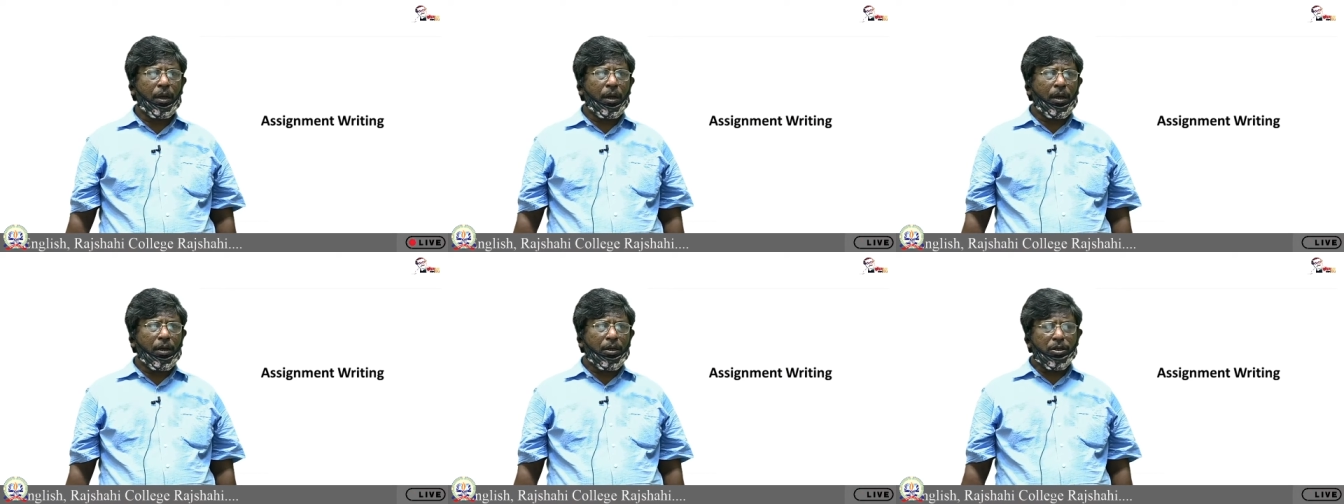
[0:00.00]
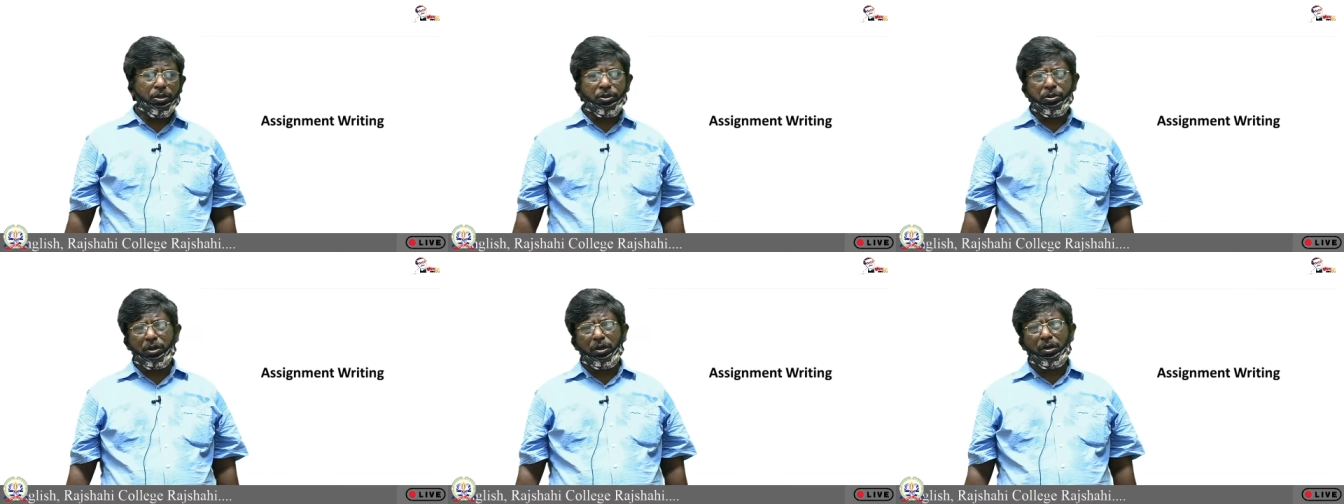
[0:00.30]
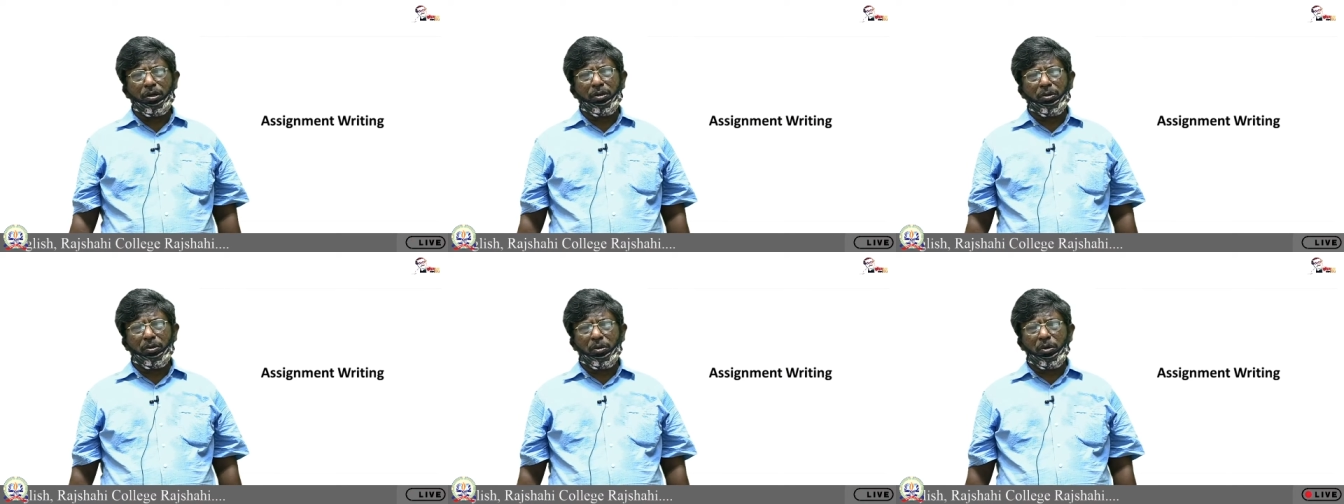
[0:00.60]

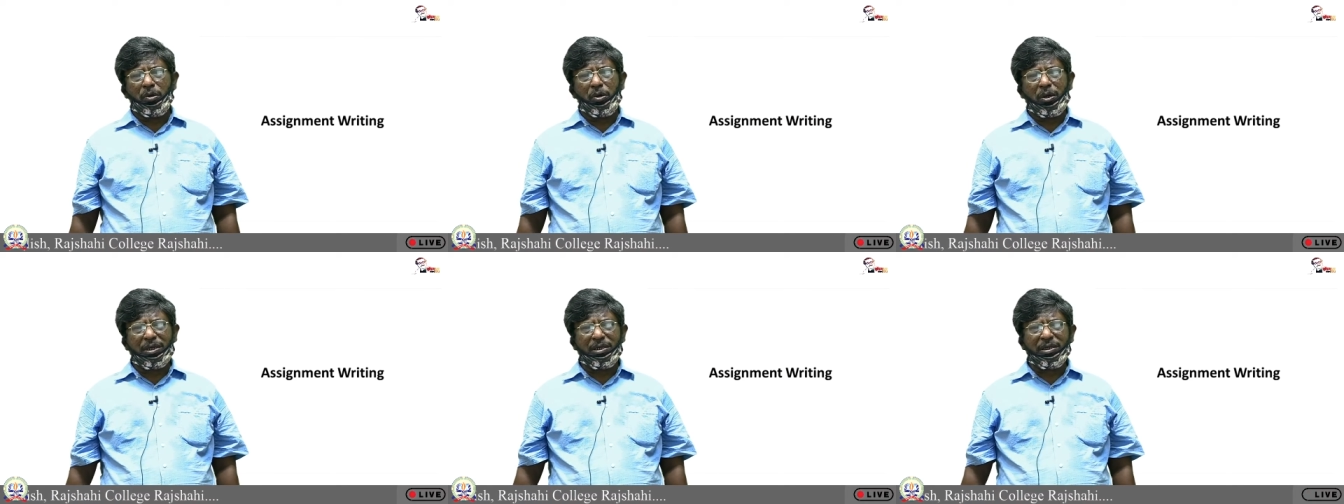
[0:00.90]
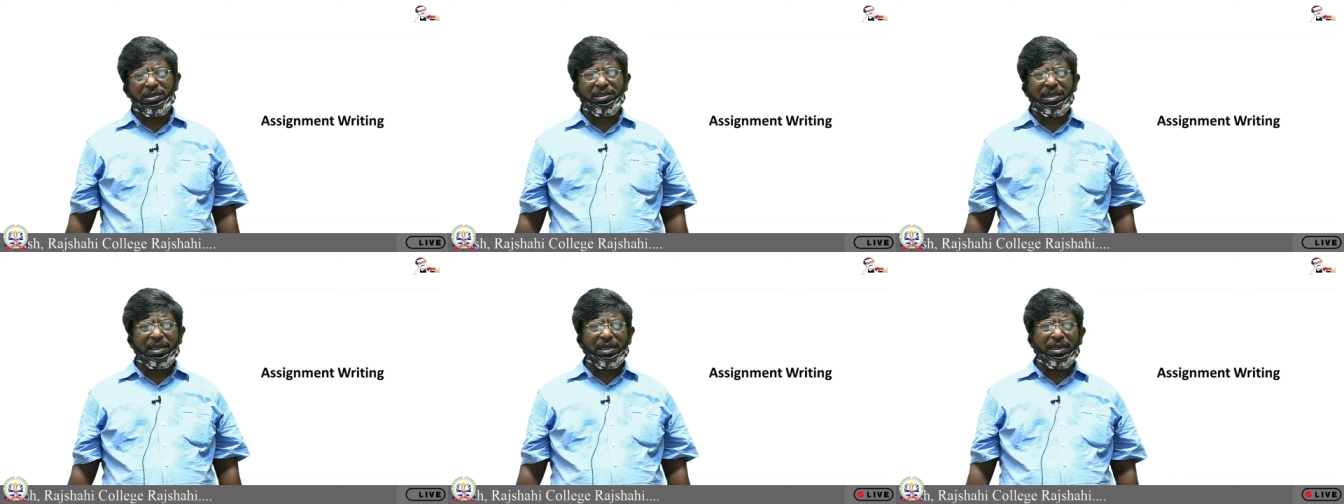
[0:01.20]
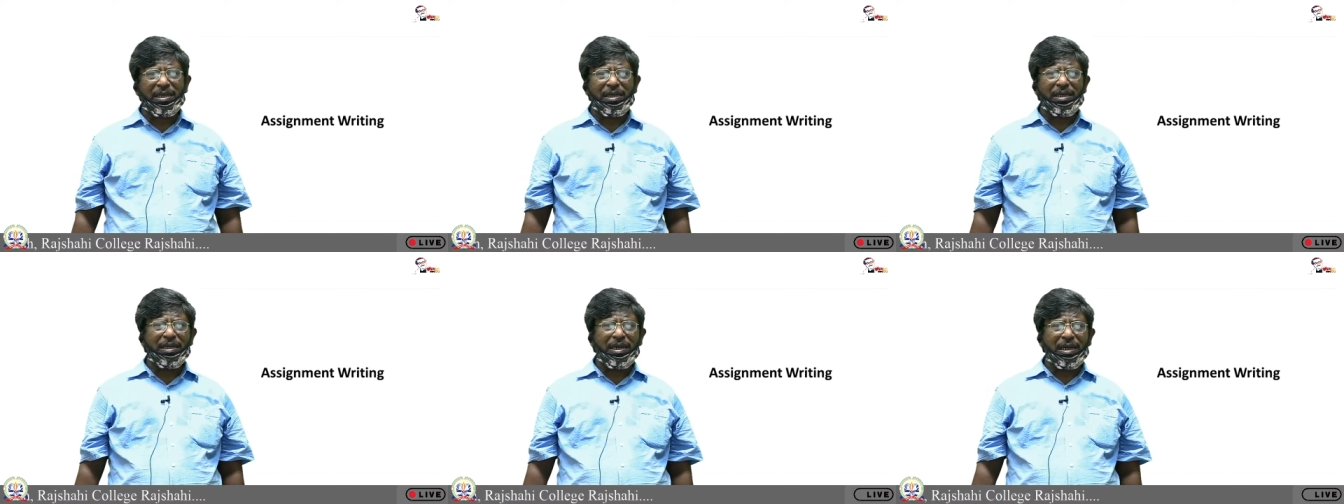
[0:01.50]
So, what is
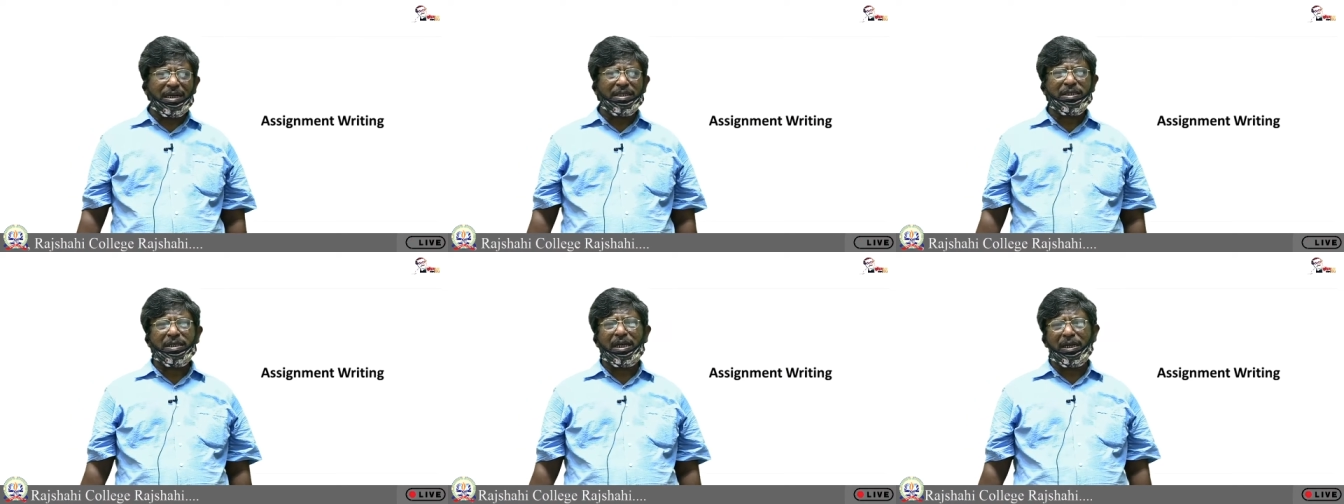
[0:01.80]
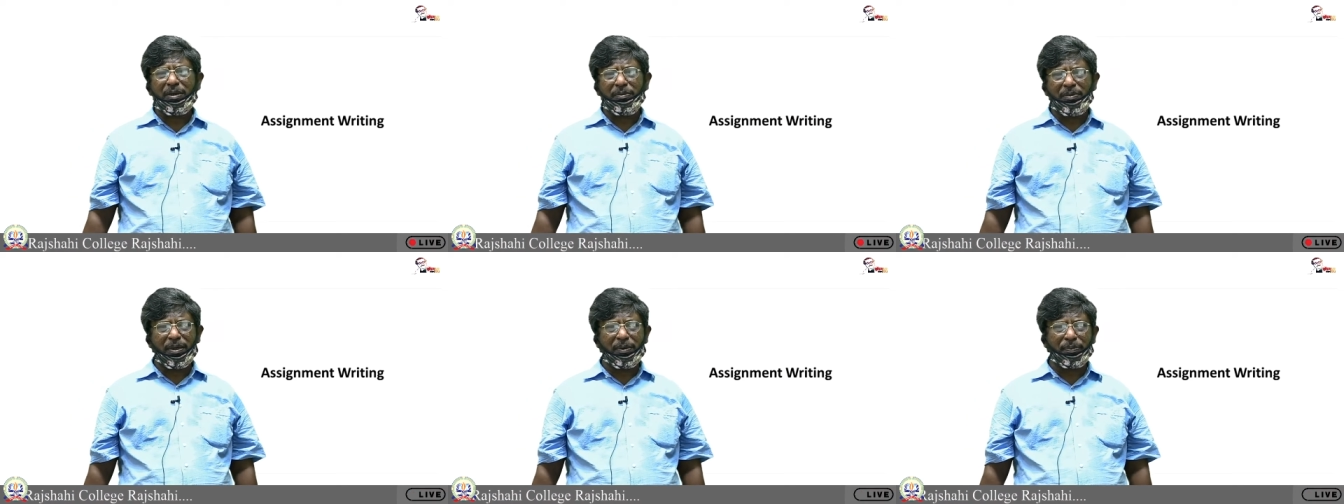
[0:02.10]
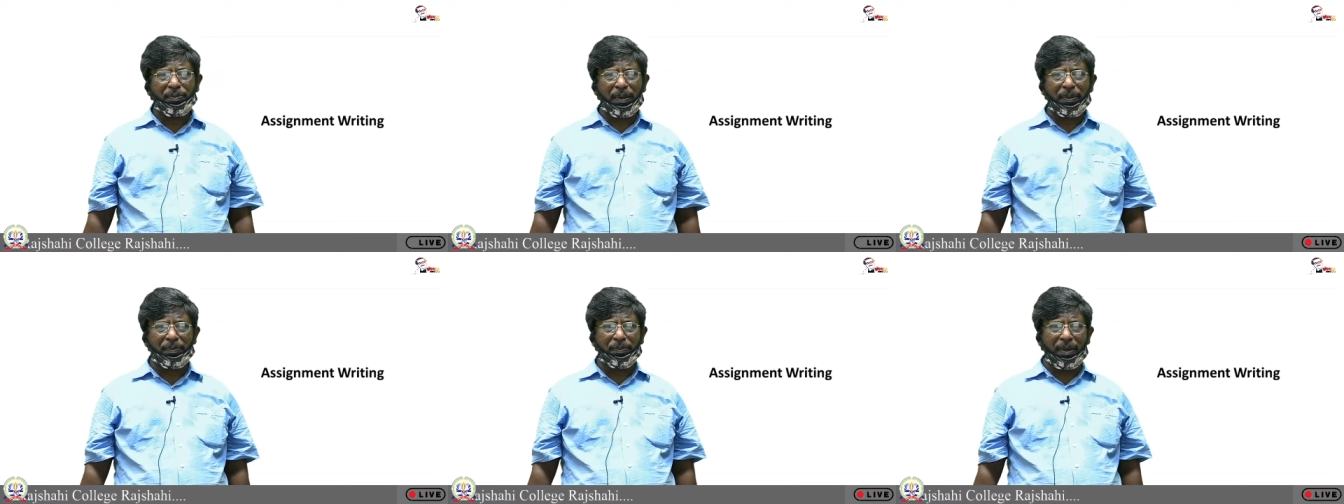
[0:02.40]
an assignment
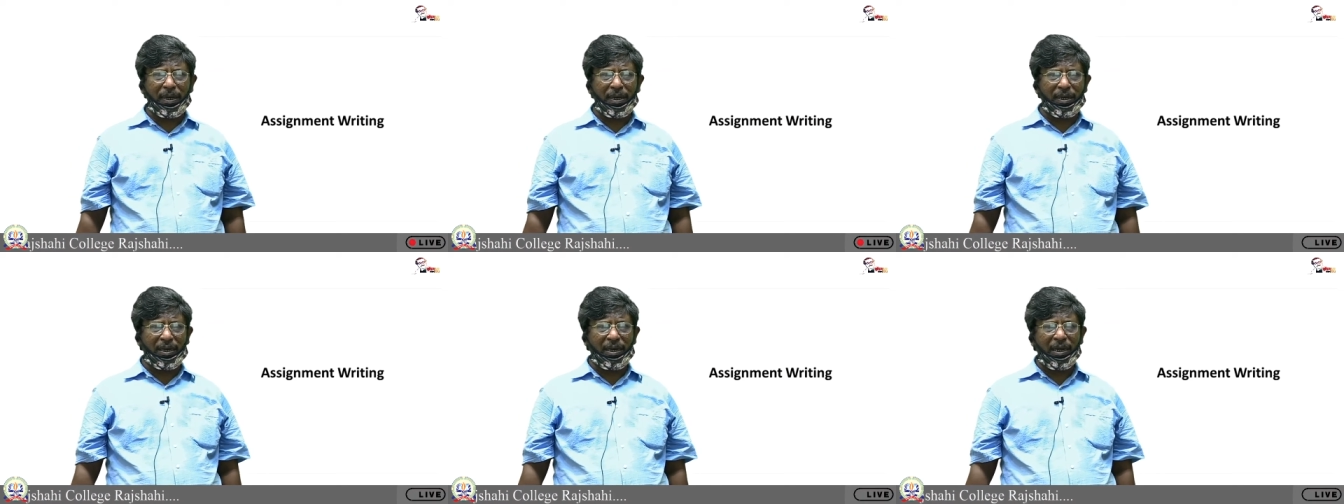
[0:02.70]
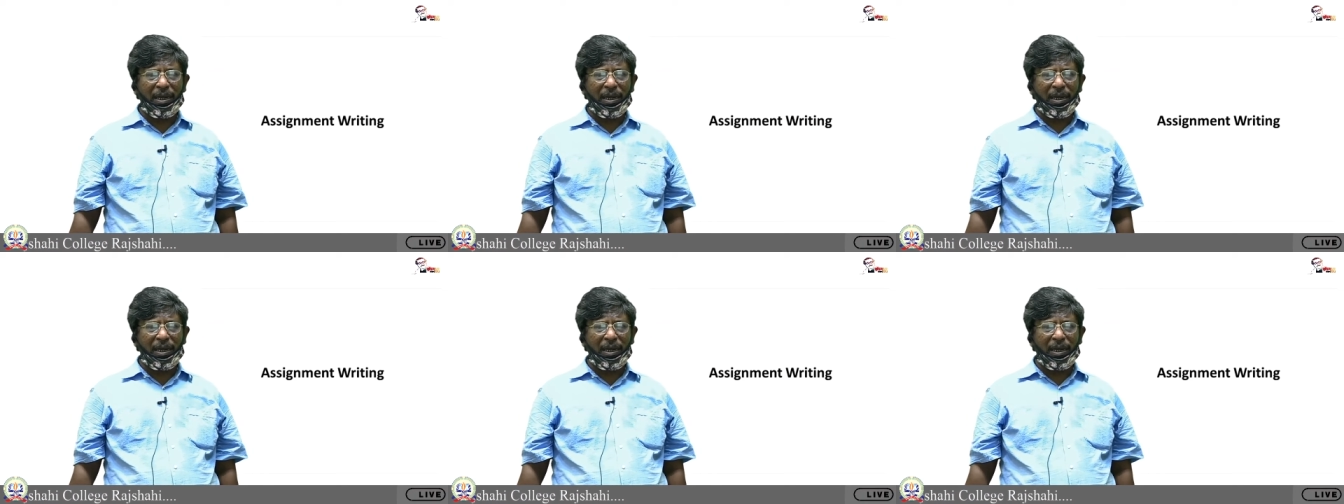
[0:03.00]
paper?